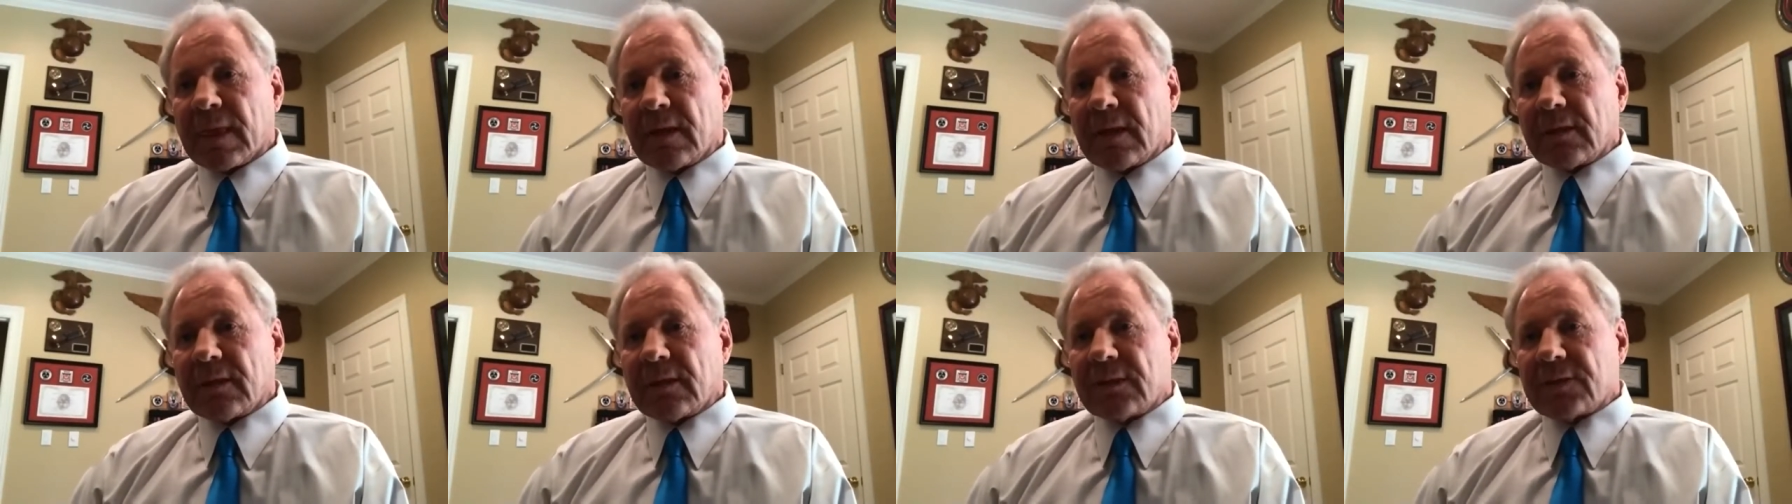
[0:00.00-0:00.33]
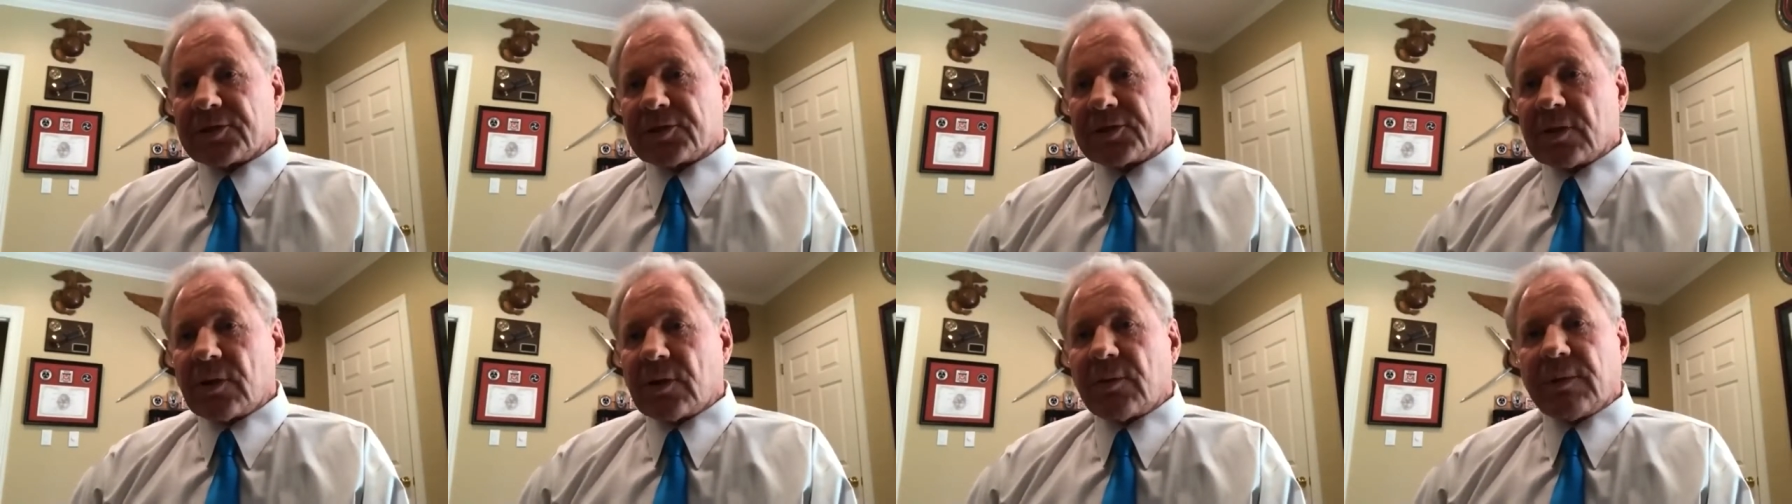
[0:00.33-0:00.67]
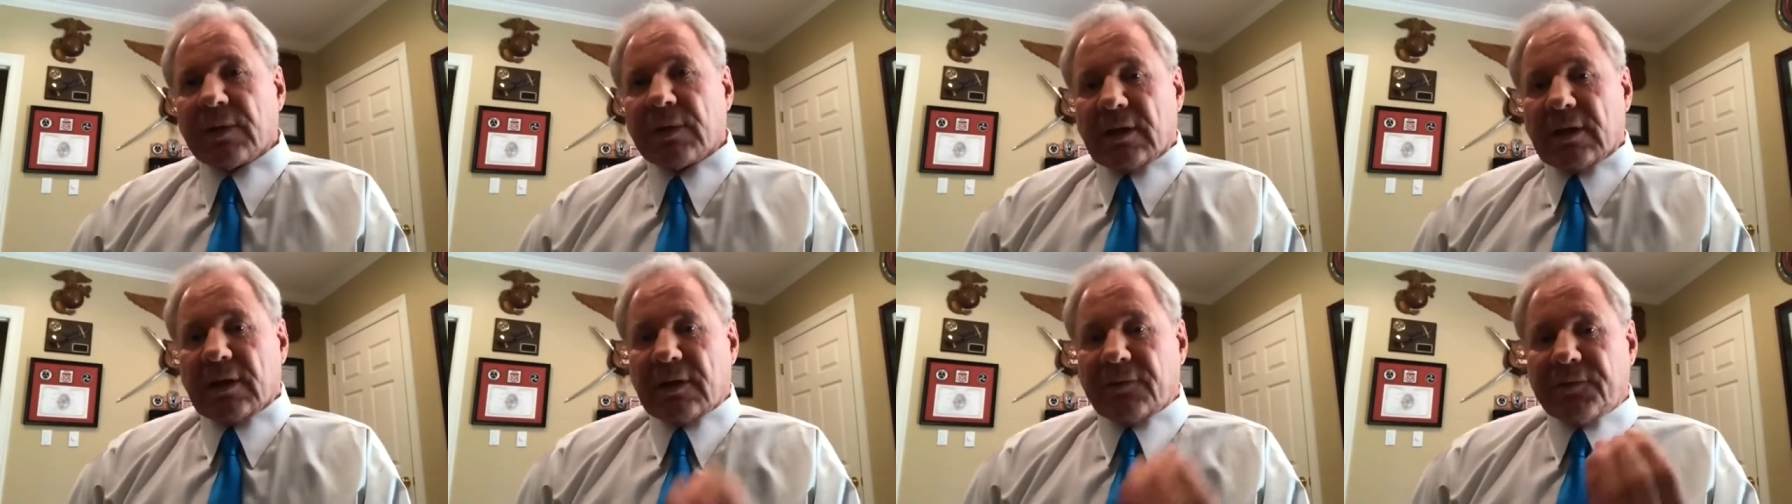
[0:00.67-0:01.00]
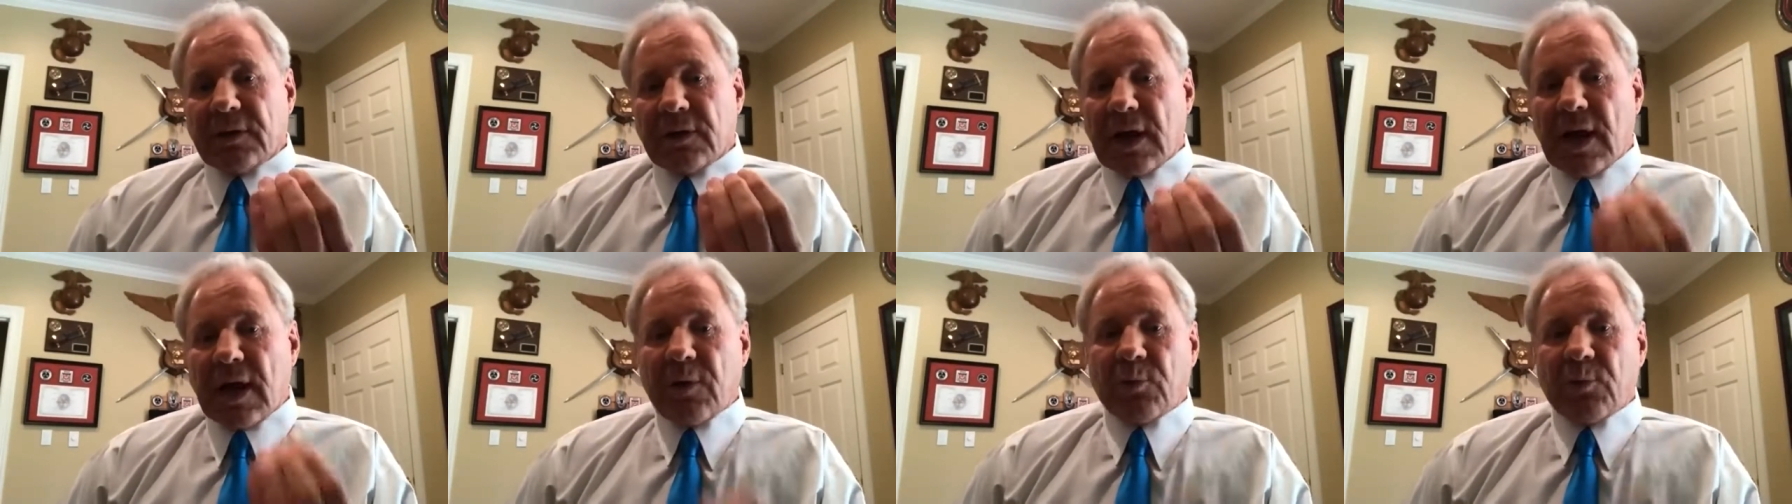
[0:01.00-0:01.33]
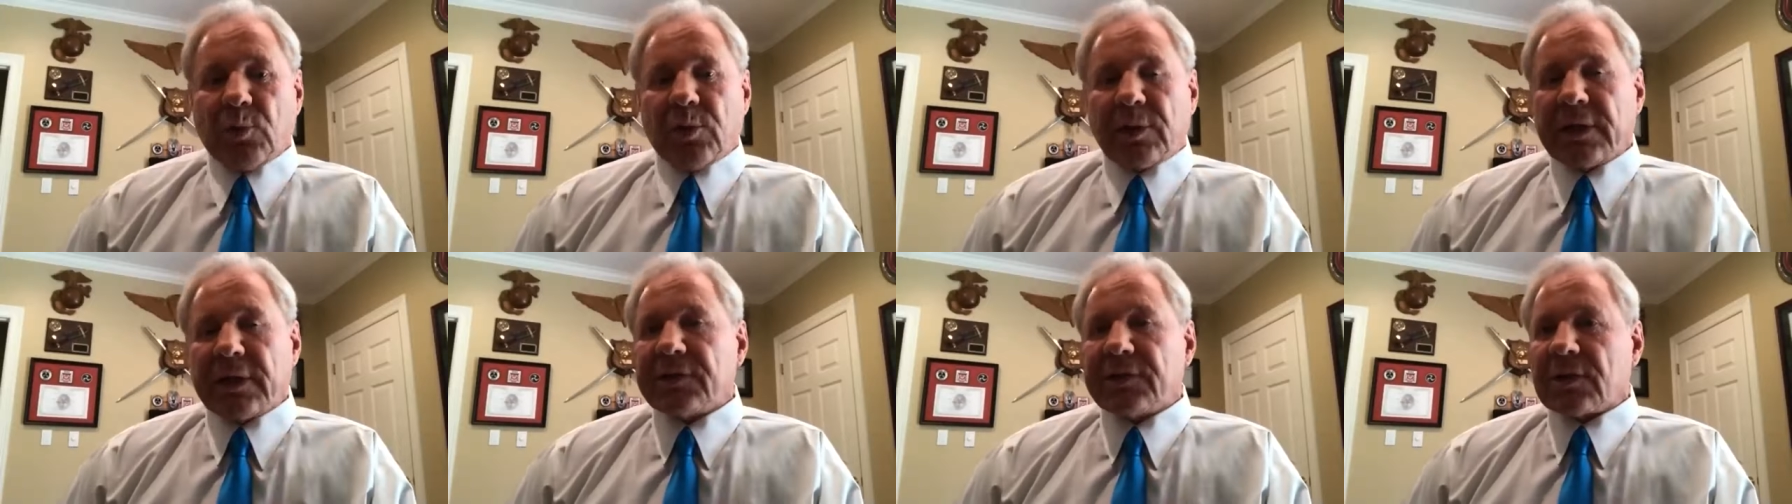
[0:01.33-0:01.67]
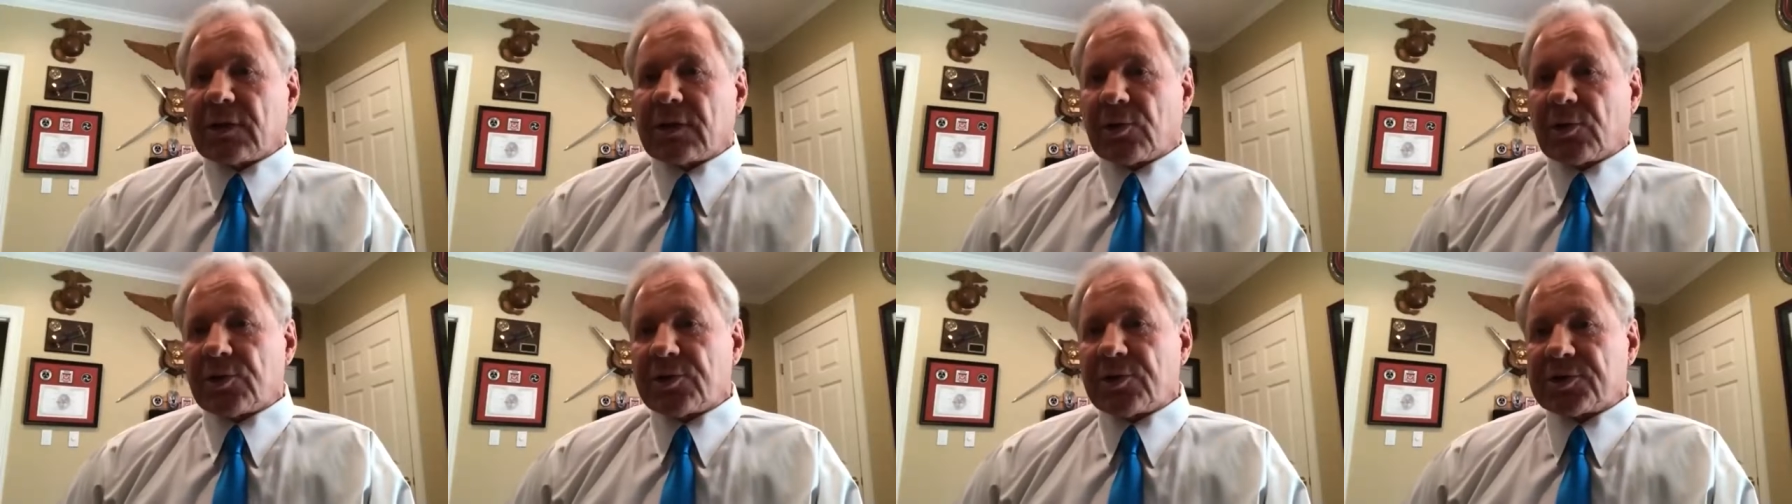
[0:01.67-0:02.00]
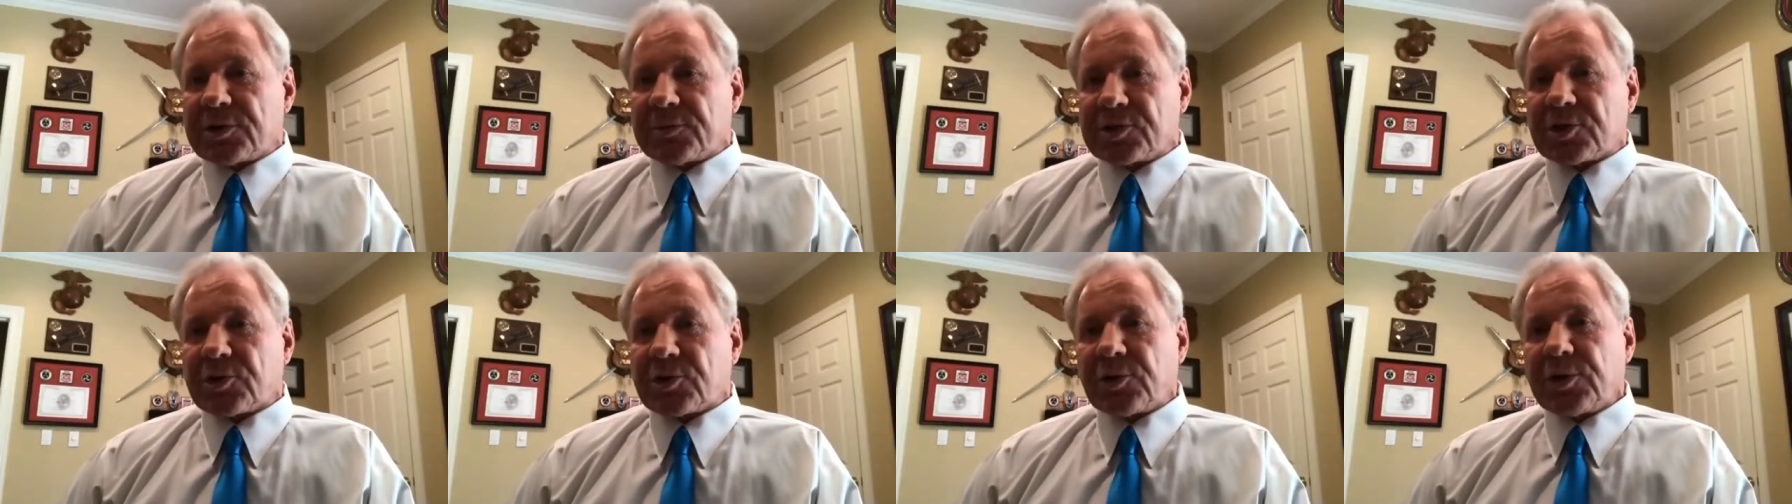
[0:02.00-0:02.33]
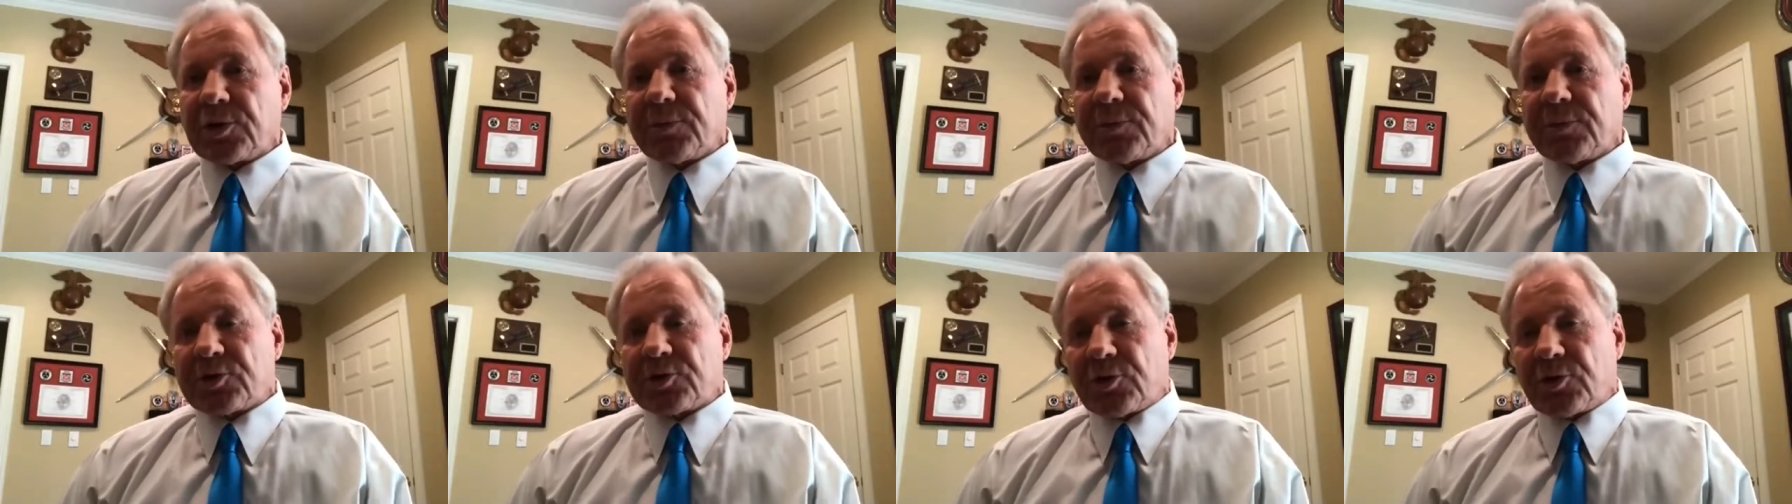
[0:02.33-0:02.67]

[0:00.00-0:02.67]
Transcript: So if you're not willing to learn some scripts